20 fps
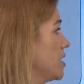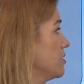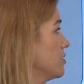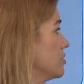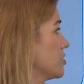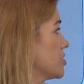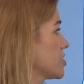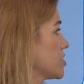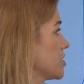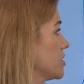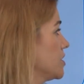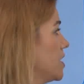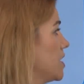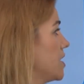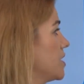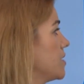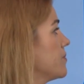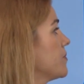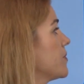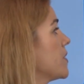looks
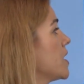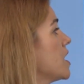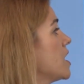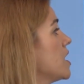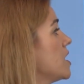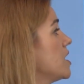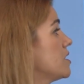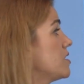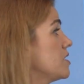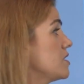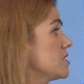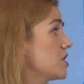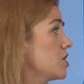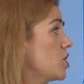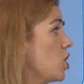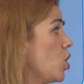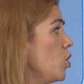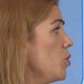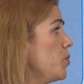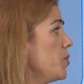today. It is
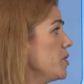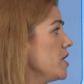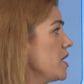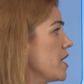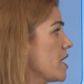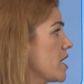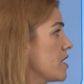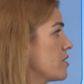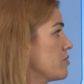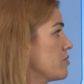an open-air